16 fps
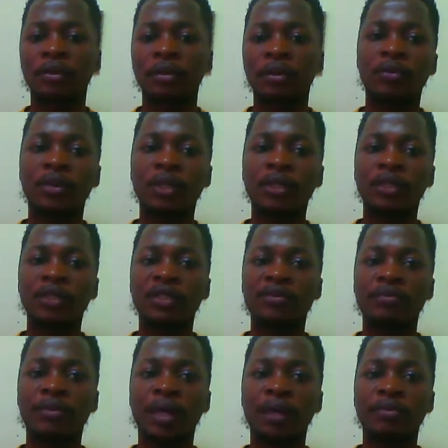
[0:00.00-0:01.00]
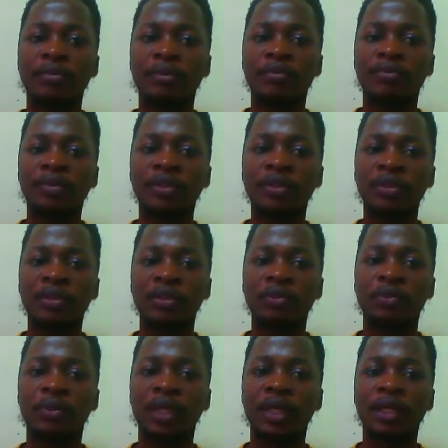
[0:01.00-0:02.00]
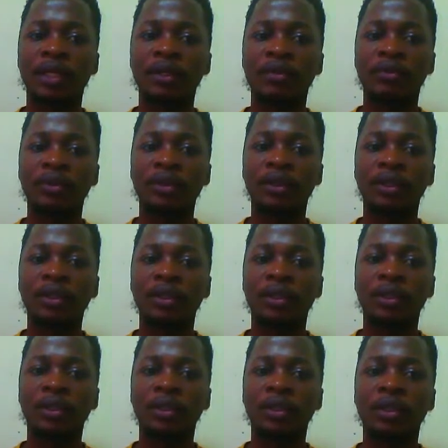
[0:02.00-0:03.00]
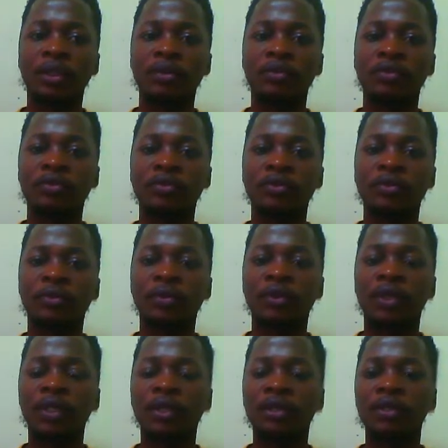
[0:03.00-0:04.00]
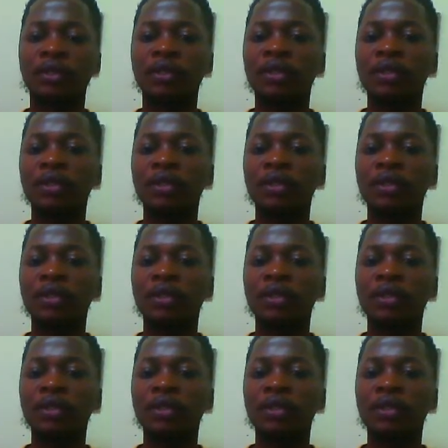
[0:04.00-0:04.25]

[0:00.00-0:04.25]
To make this map fit, you right click on it and click on zoom to layer.